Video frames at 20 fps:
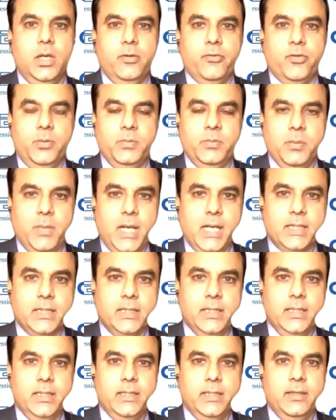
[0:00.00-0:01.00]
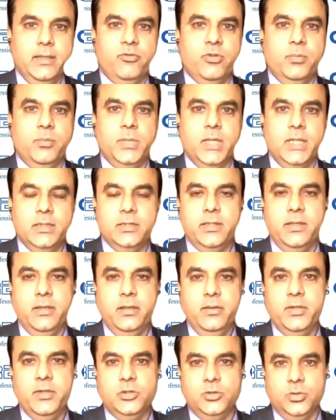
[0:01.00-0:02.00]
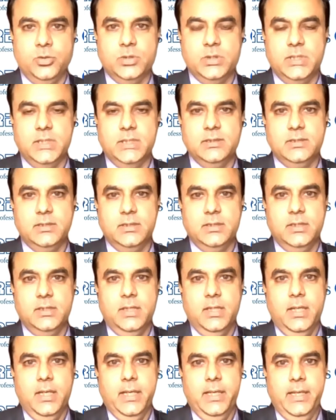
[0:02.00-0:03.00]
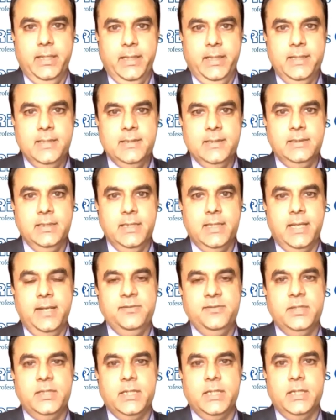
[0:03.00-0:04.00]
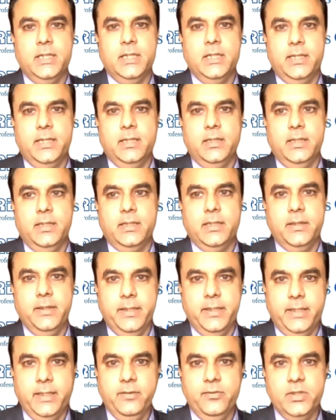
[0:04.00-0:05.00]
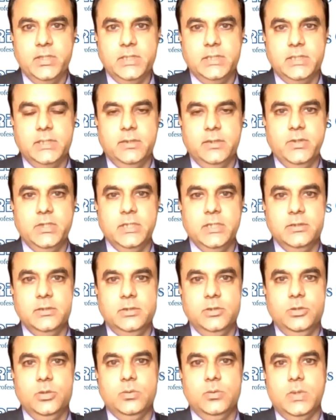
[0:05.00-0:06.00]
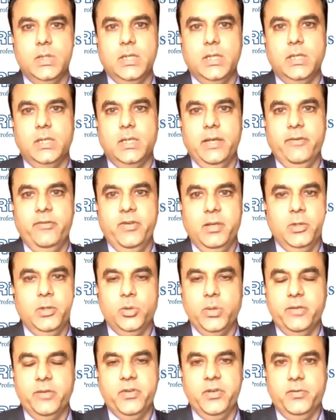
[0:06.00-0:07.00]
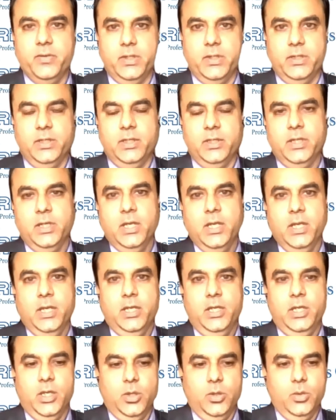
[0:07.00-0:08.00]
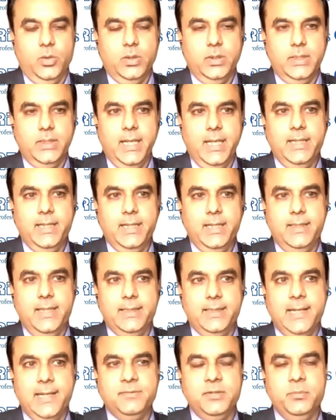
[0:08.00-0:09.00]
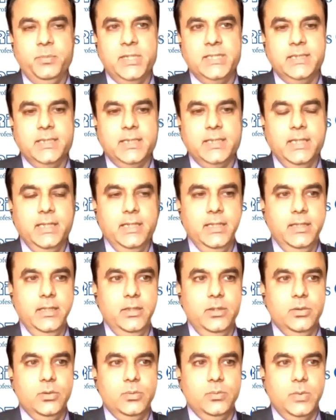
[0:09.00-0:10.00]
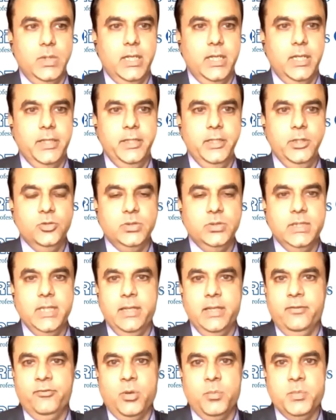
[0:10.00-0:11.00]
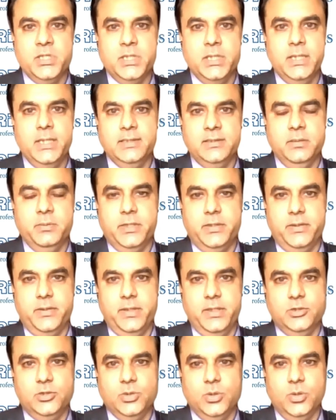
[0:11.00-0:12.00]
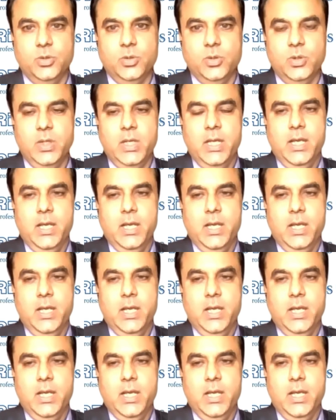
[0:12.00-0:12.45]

from the market and from the other relevant sources, rating agency arrives at a rating which is available to everyone. Now that helps in basically reducing the information asymmetry. So